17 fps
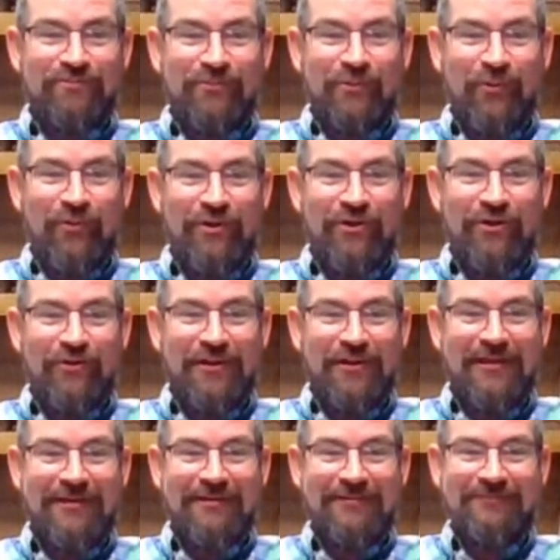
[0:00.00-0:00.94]
Corey
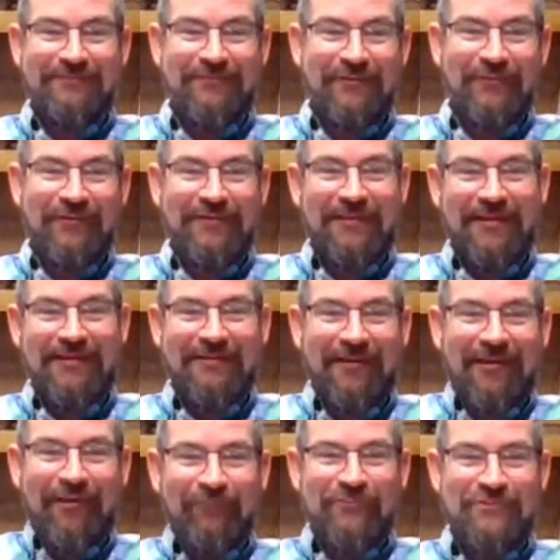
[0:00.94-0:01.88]
Green, who at that
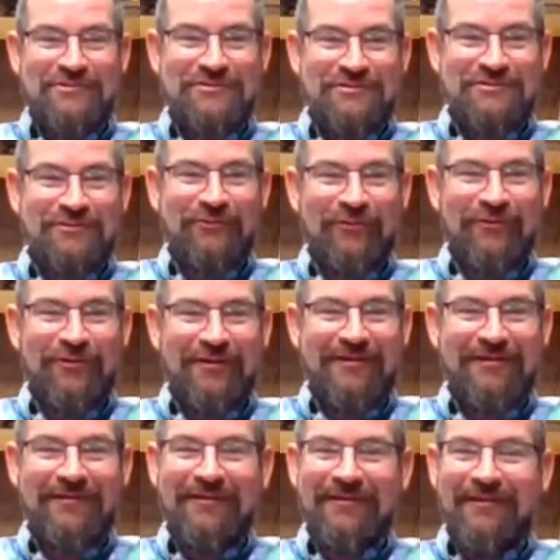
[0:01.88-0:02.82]
time was just Corey.